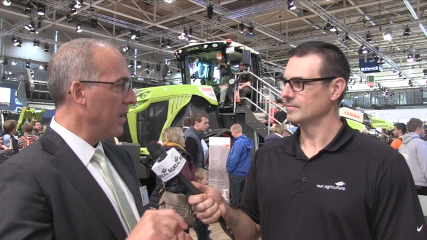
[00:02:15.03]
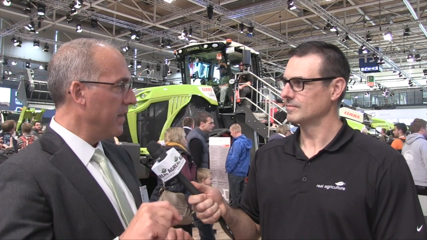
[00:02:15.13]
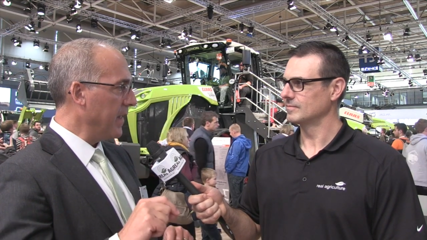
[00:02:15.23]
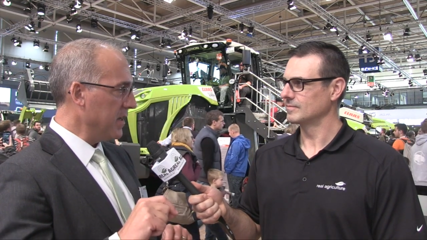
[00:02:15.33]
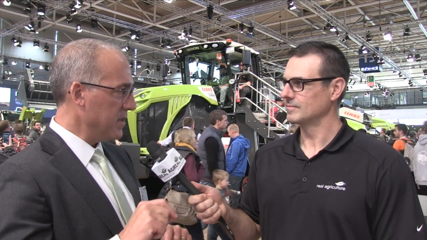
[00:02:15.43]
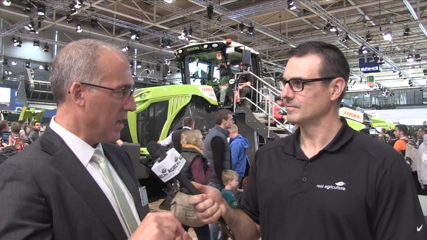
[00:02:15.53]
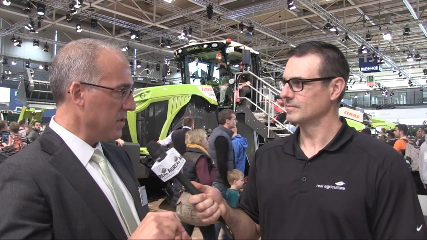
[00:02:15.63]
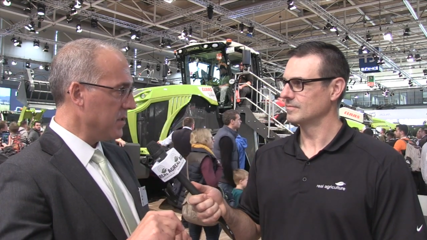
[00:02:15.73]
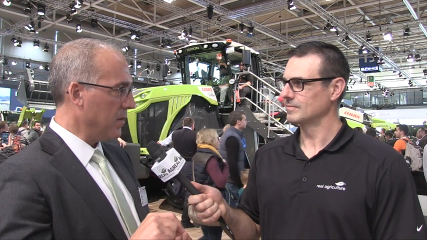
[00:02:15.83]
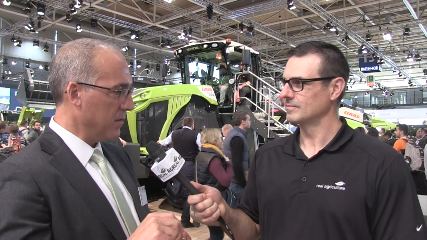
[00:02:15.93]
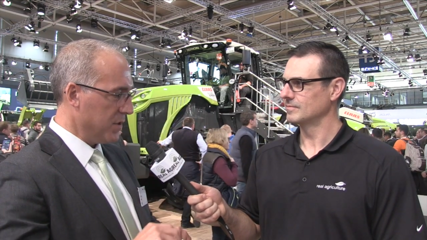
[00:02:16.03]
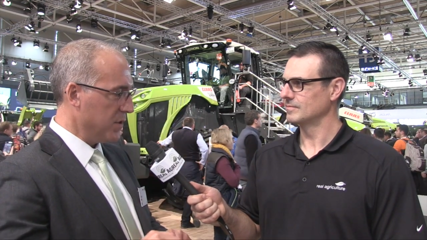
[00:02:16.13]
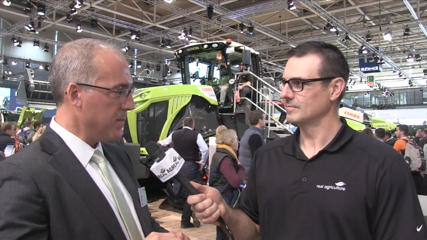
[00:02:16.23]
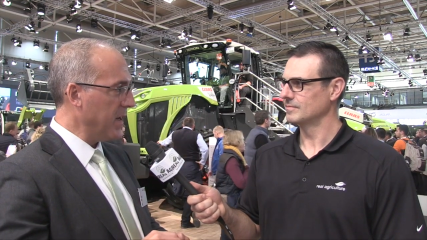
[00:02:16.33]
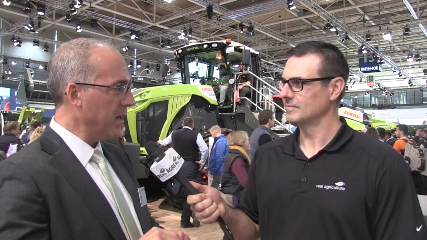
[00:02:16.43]
Speaker 1: that is also
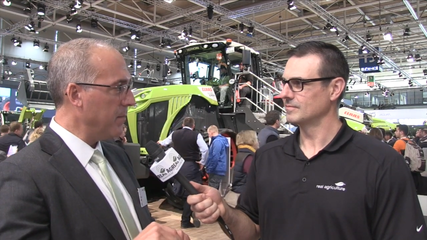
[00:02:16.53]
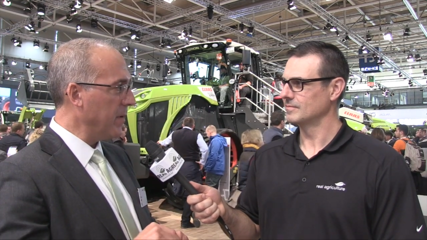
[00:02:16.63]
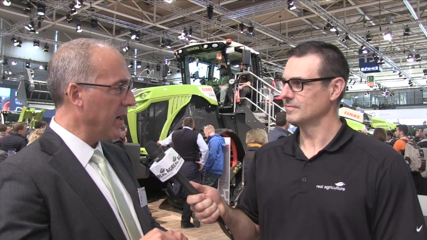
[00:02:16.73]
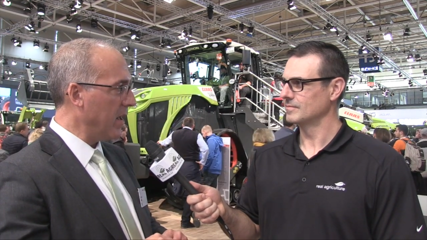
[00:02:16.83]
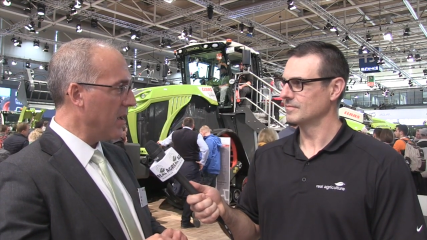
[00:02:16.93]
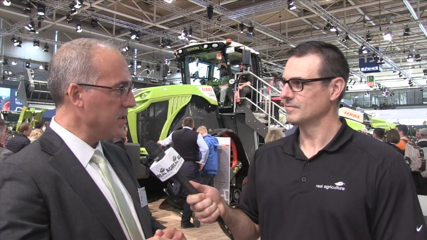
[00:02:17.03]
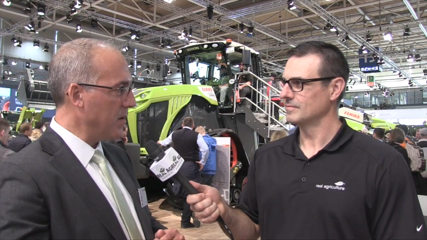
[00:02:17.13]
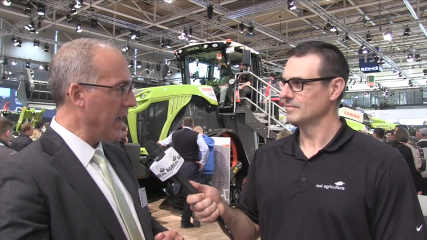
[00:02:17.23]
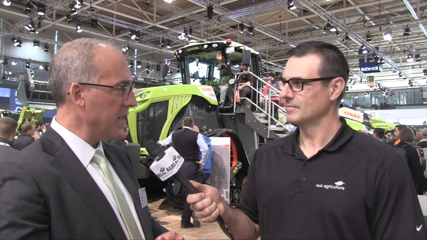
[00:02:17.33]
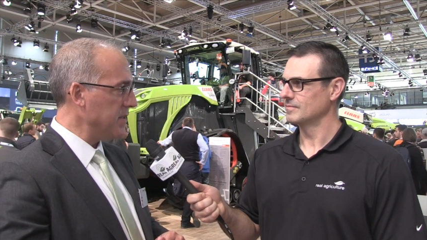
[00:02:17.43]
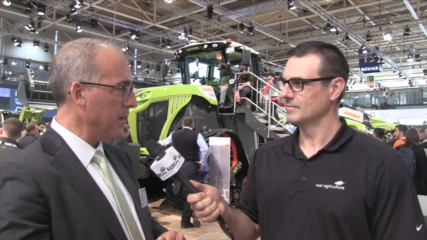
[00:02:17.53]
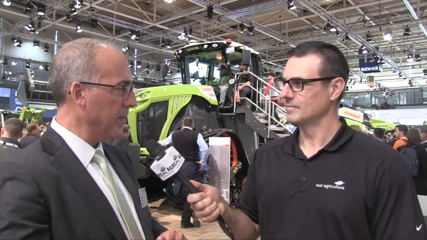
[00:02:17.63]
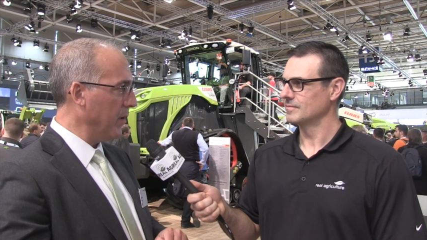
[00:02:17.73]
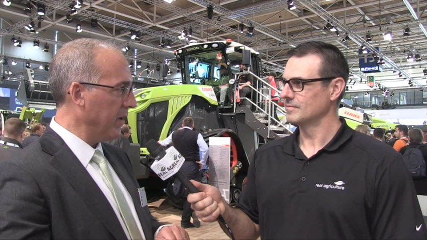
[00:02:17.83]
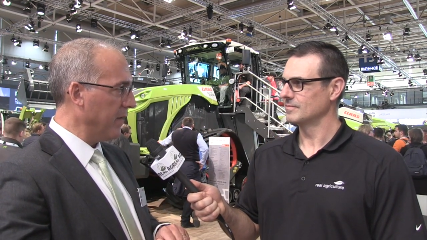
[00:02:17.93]
suspended, but it also has the
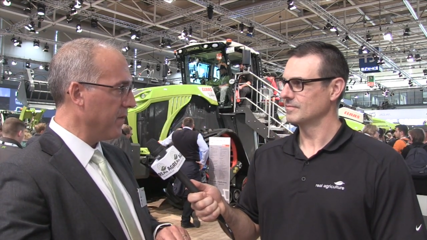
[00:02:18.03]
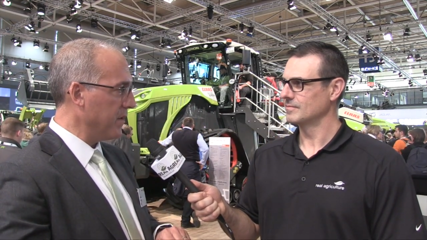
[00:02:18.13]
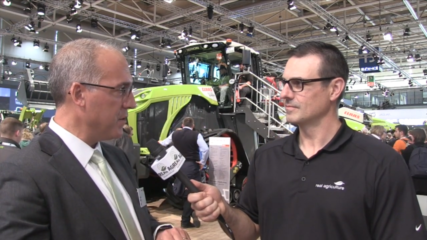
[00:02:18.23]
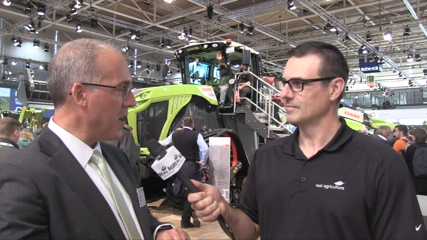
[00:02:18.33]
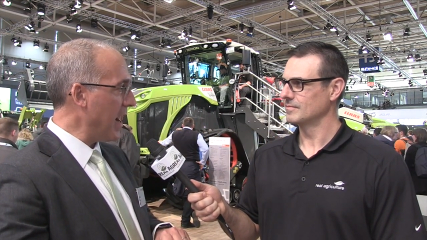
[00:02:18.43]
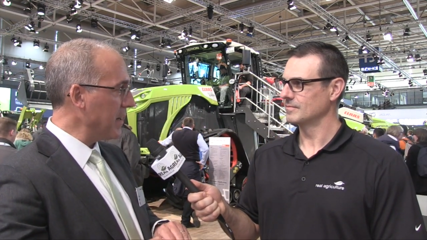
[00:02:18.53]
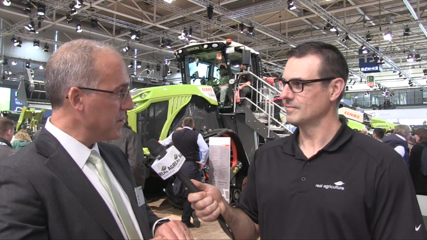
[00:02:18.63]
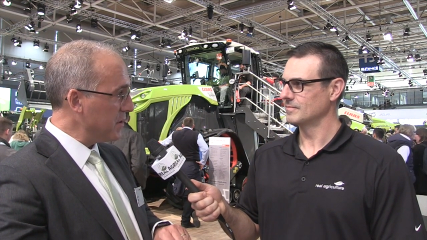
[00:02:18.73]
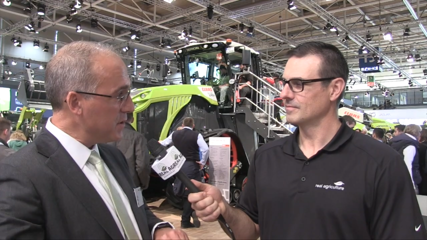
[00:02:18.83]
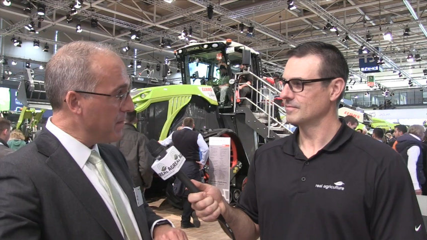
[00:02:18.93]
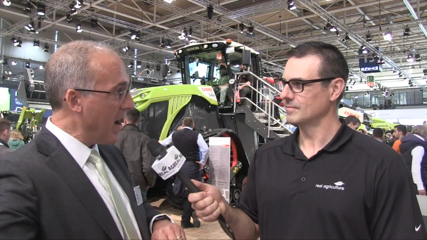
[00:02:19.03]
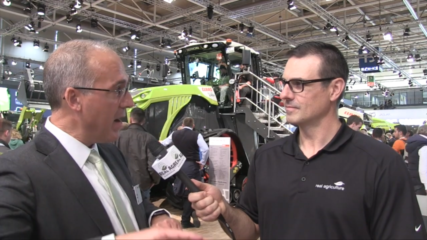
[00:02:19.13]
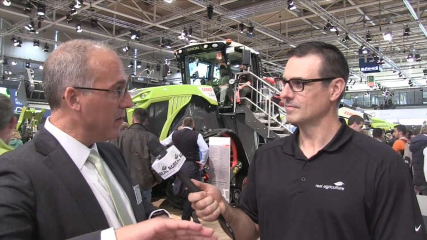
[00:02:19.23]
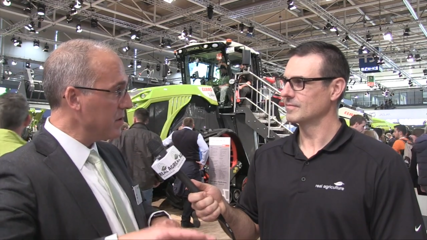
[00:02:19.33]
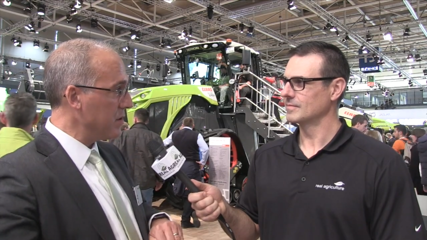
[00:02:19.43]
ability for the tracks to
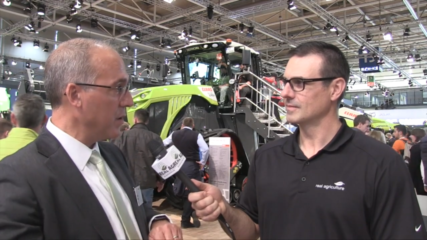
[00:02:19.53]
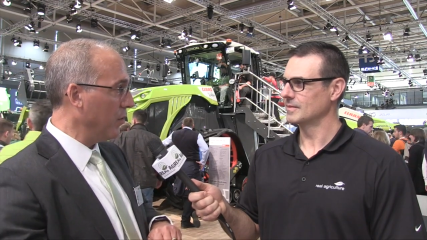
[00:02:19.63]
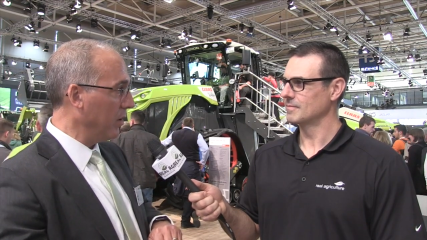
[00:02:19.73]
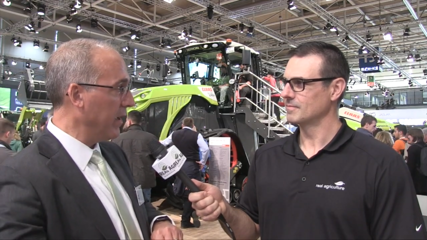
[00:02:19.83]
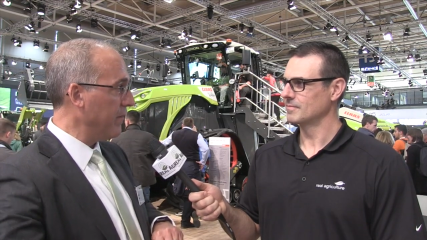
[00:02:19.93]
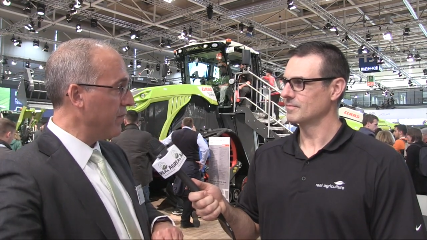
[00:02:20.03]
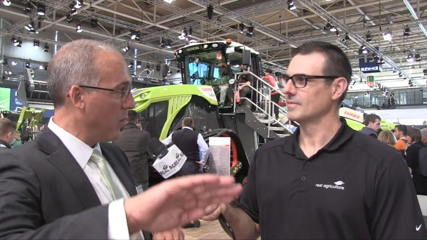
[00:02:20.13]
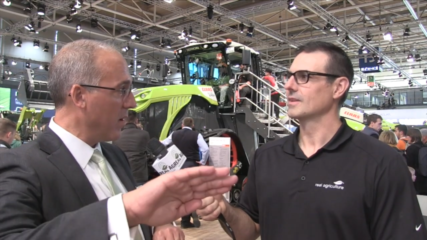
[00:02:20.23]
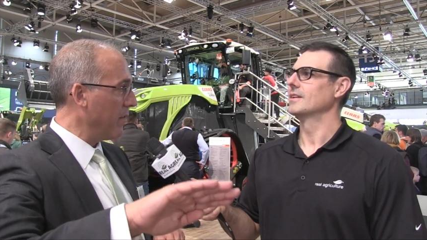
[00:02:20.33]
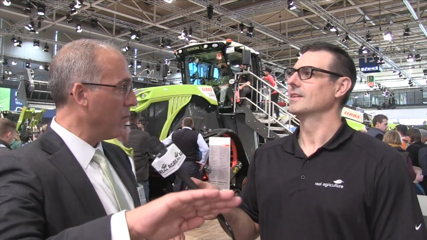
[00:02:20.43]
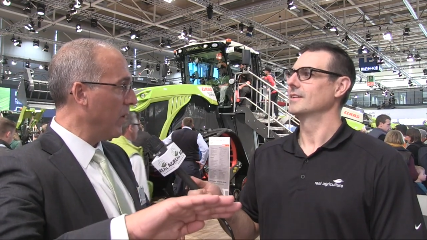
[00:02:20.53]
smile. So you'll lift one of the